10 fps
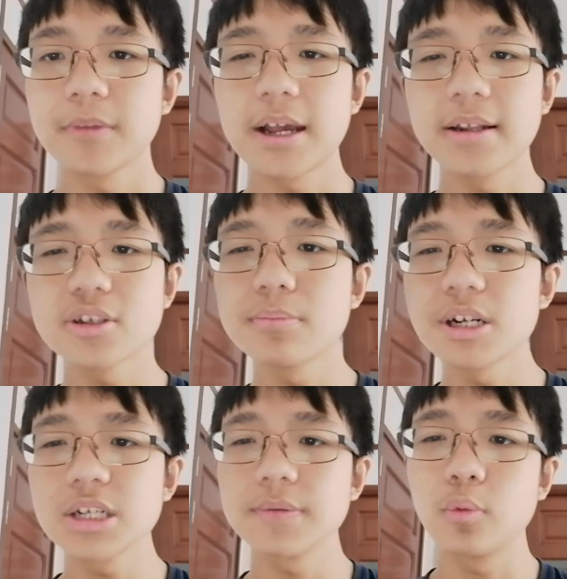And there's not
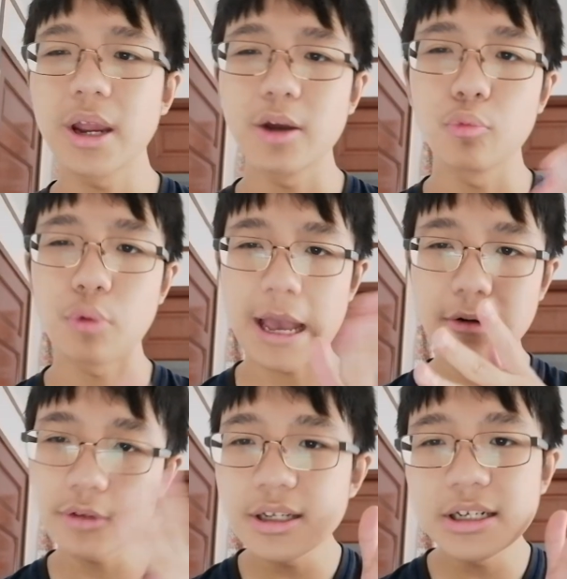much of a way
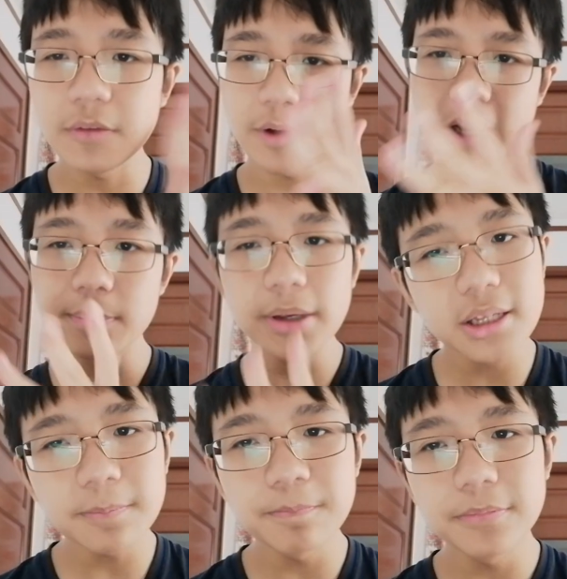around developing
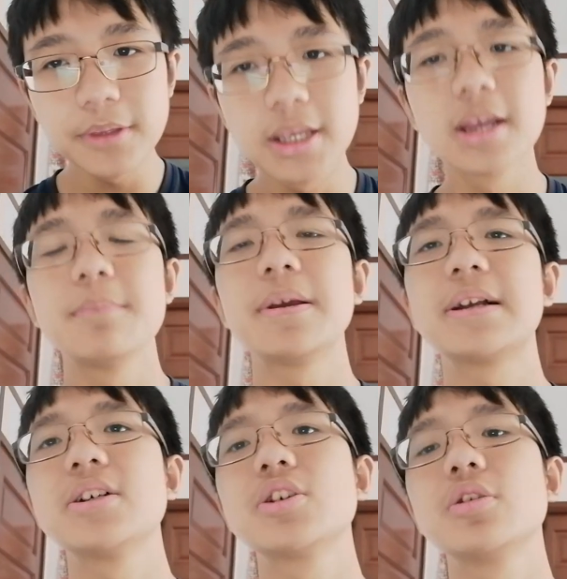them,
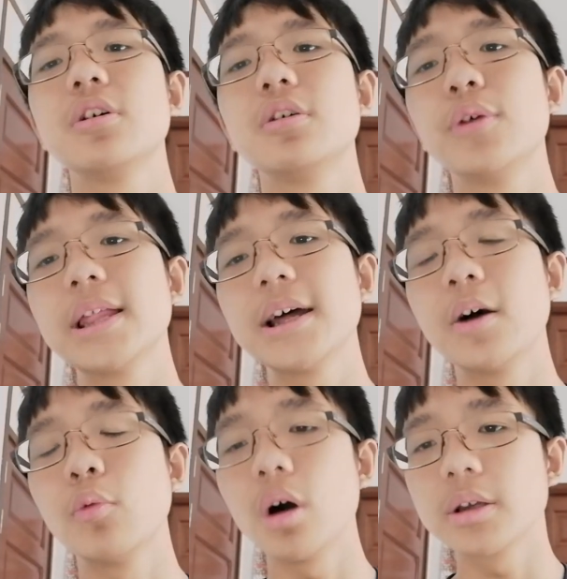because with
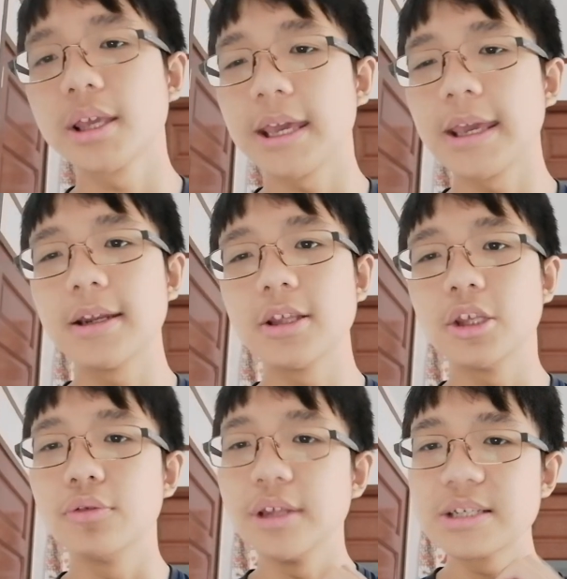a walking aid,
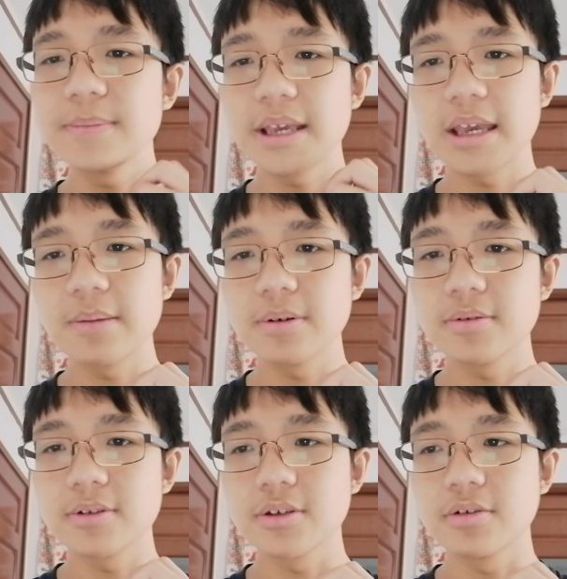you need to be
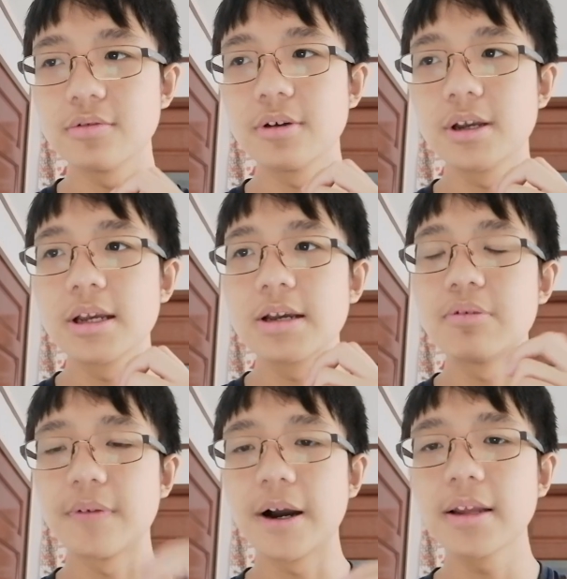able to
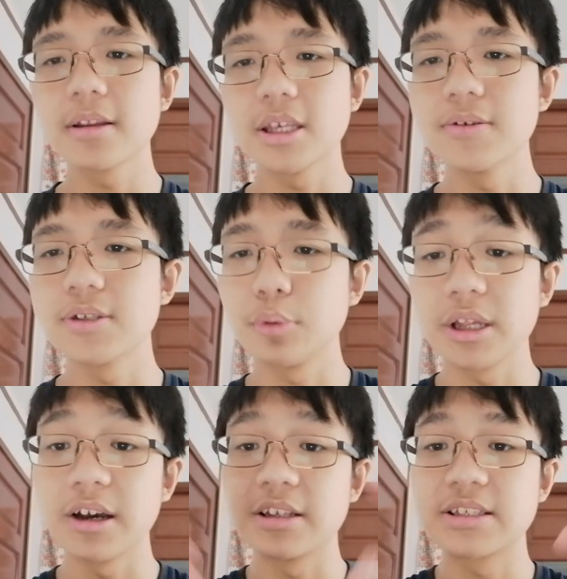provide the user
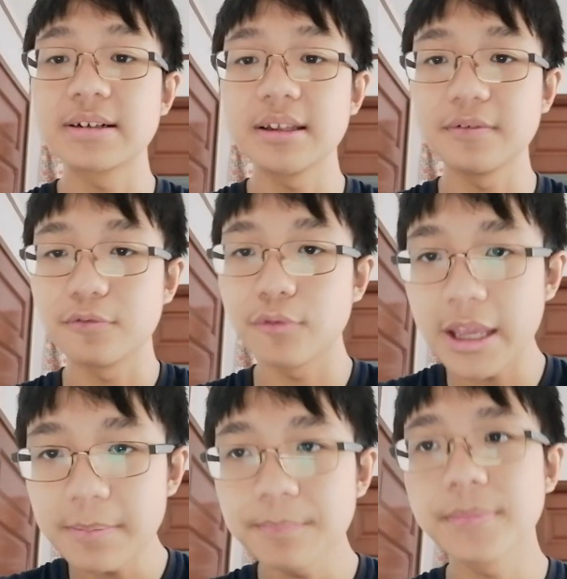with a sturdy
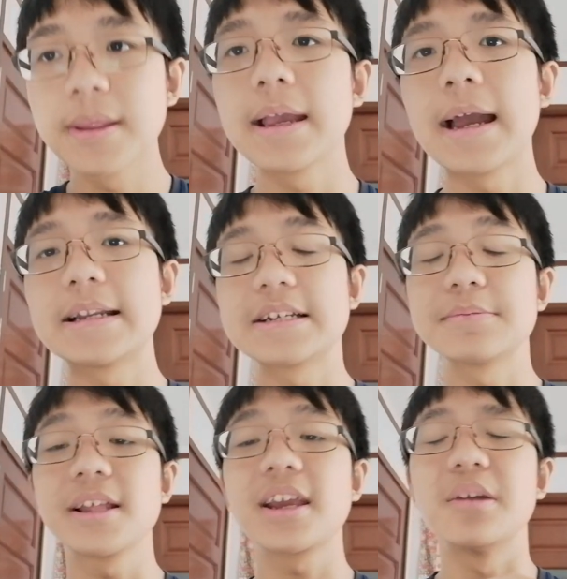frame and
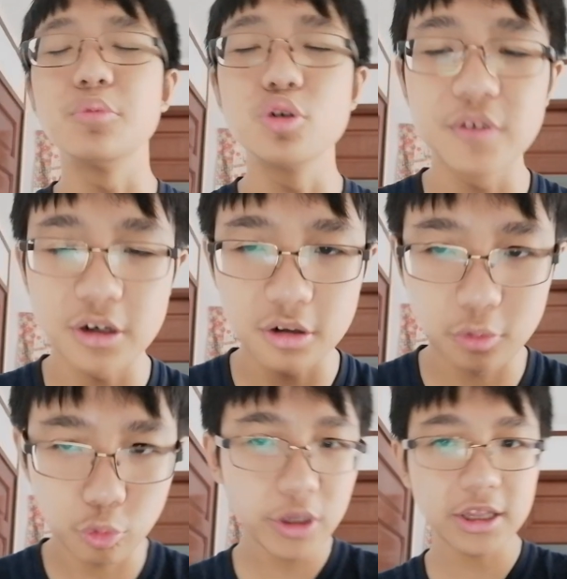something that can move
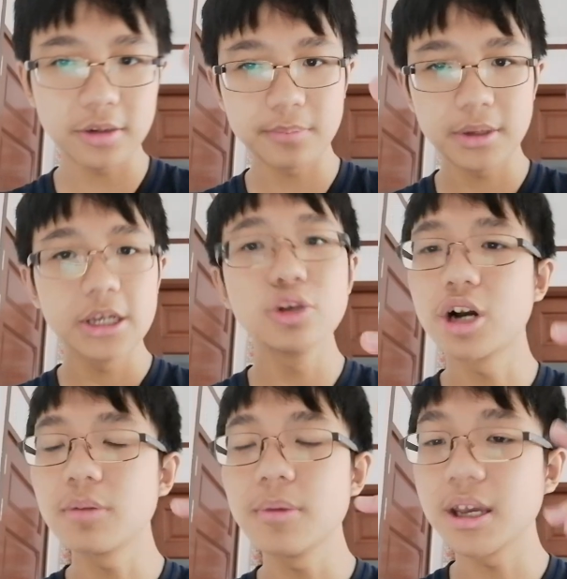along with them. You
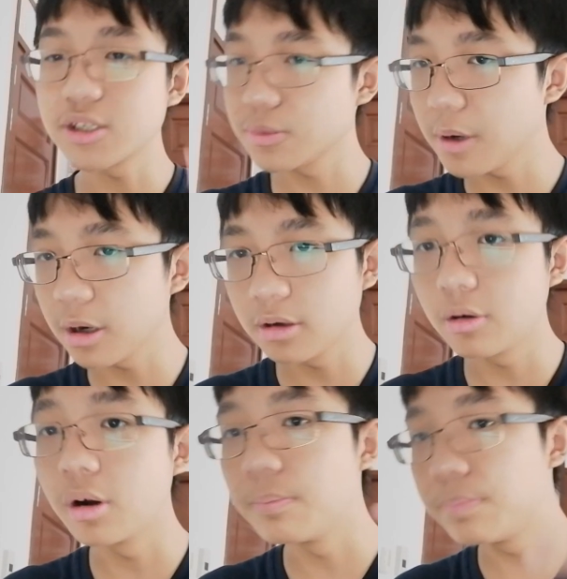can't make it smaller
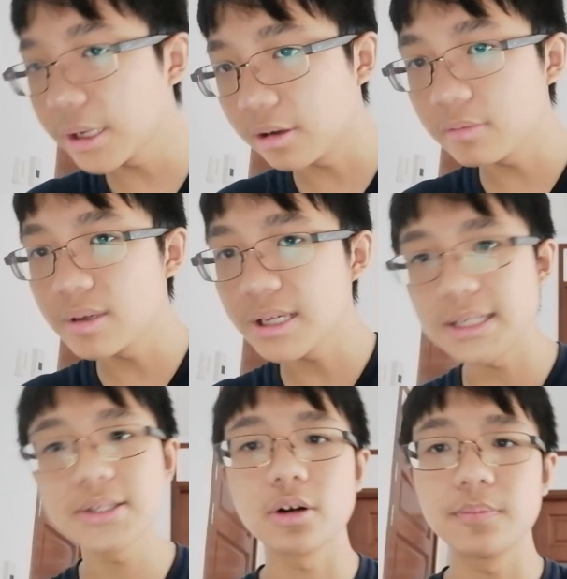or bigger
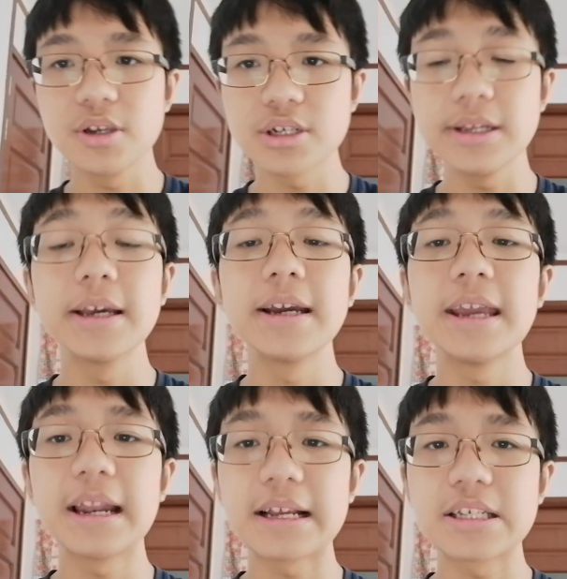because obviously
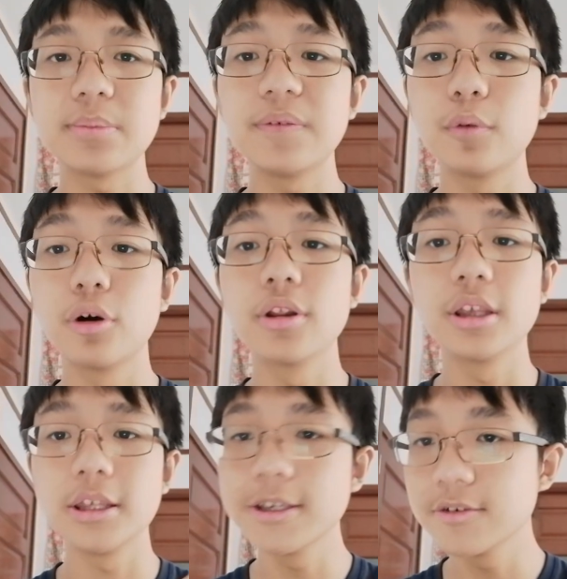it has to be for the
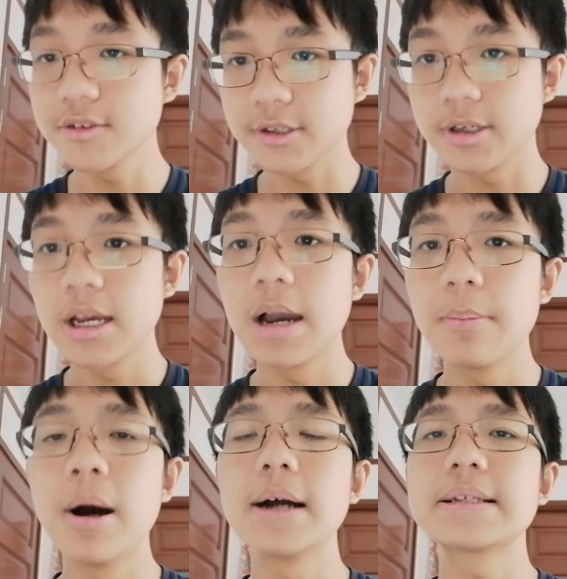user,
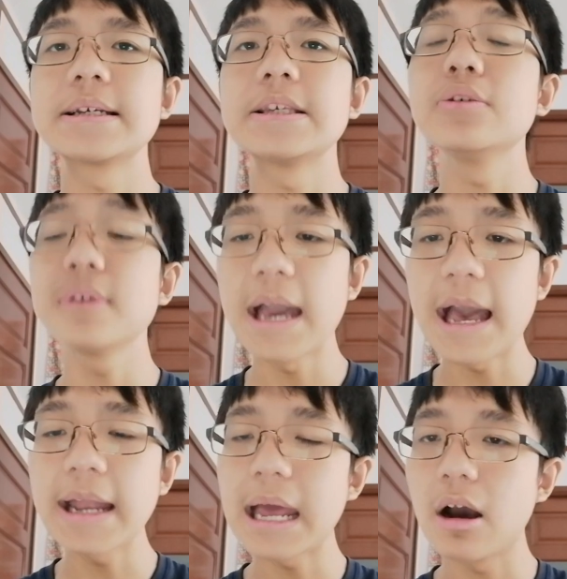but you
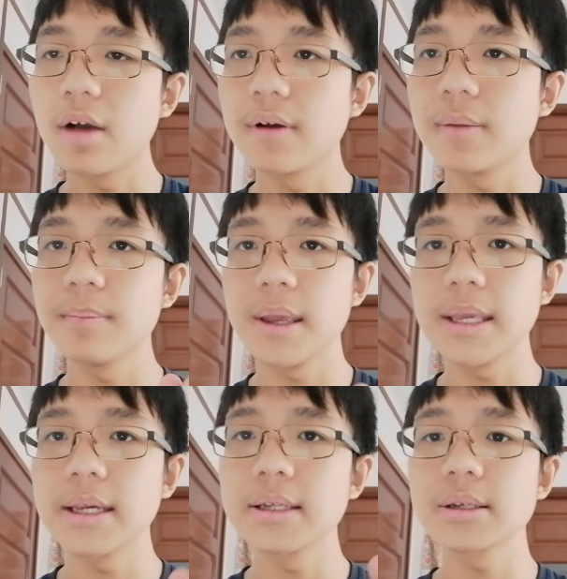can, however,
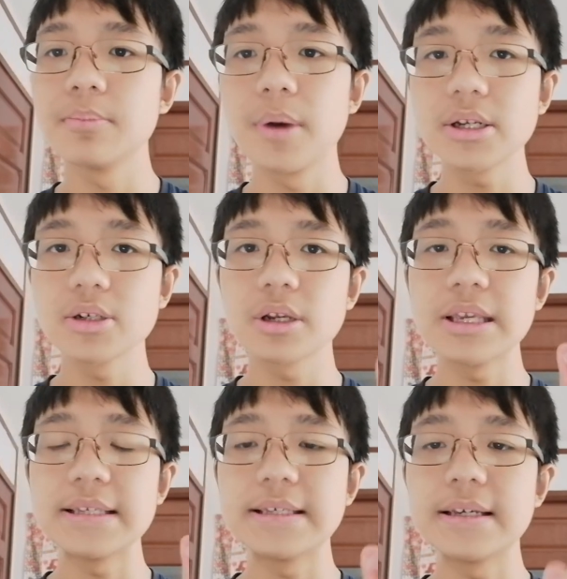make it much
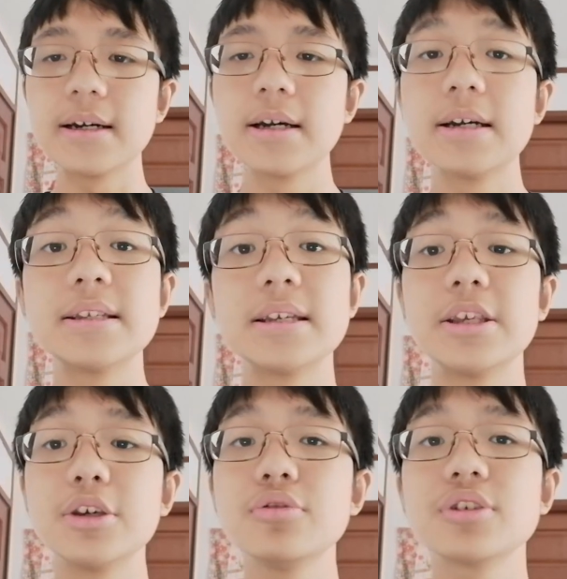easier to
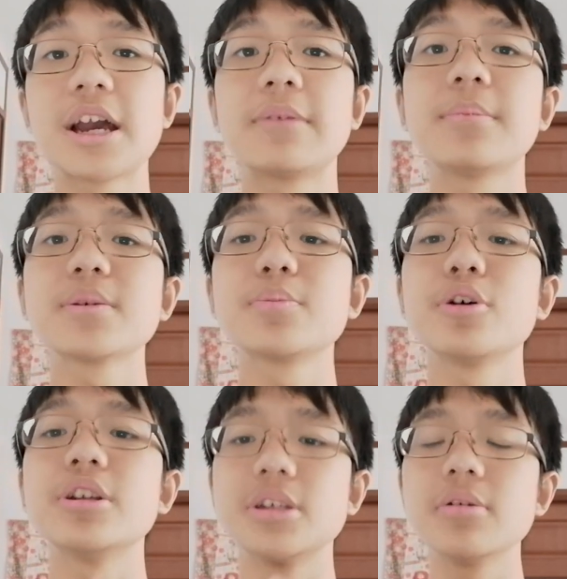use and much
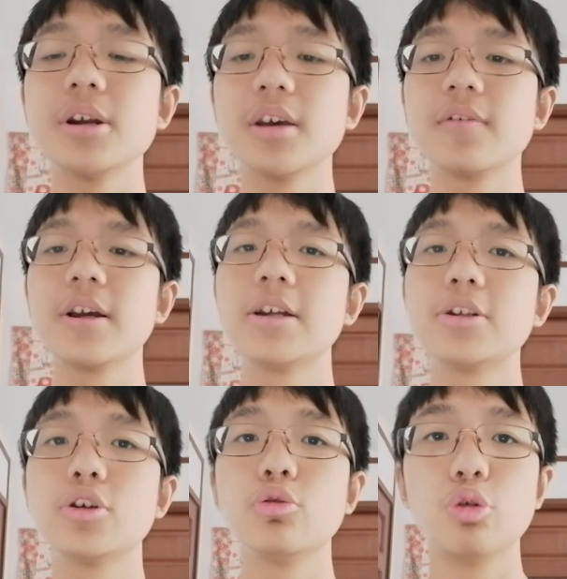more intuitive
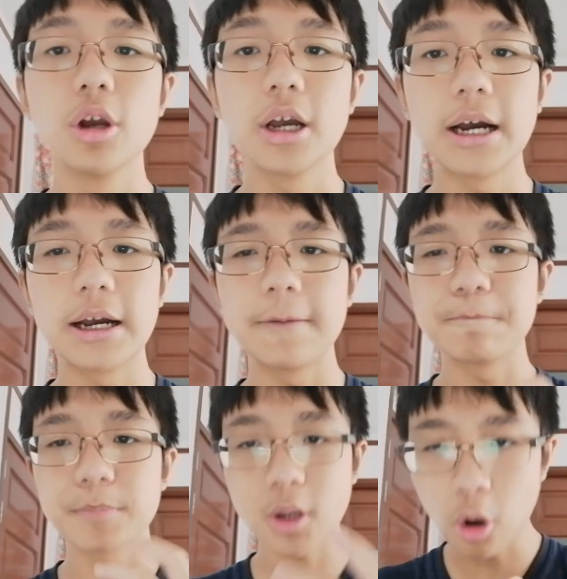to
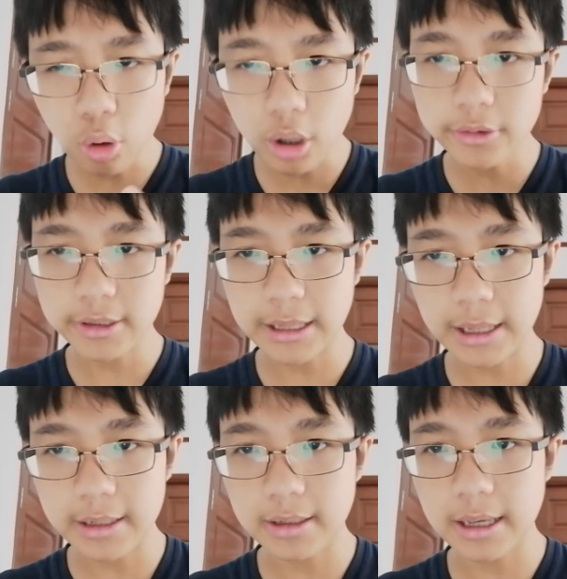hold
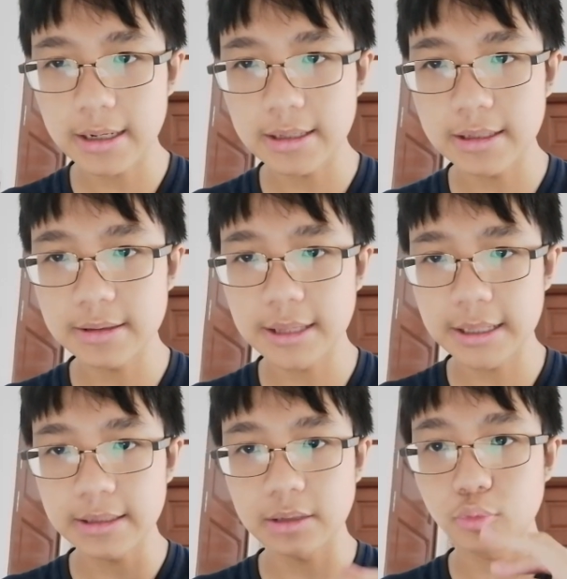than
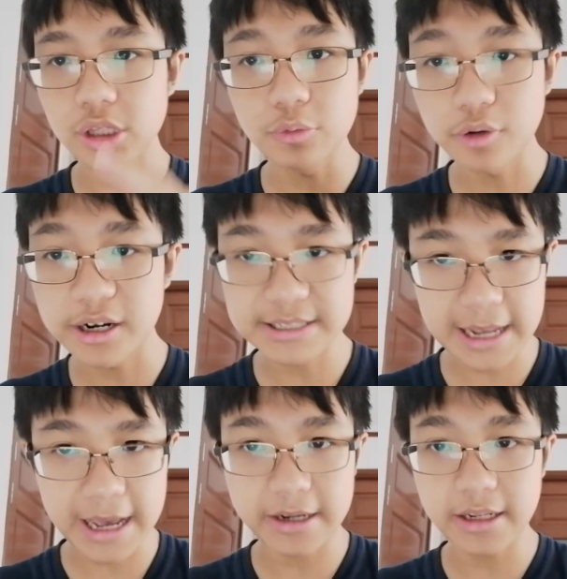anything that we once
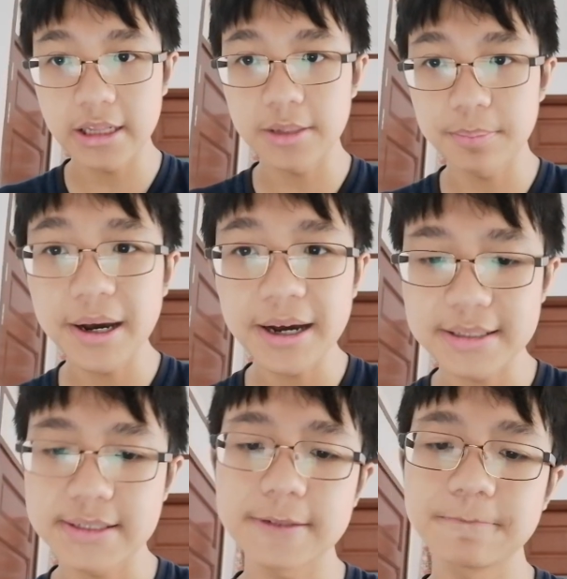had in the
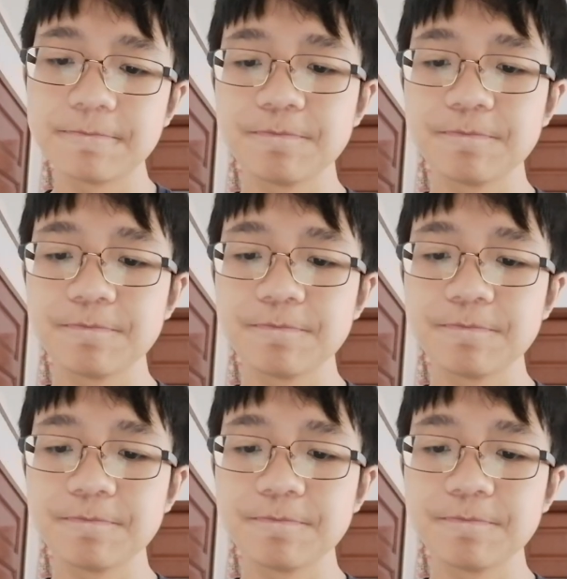past.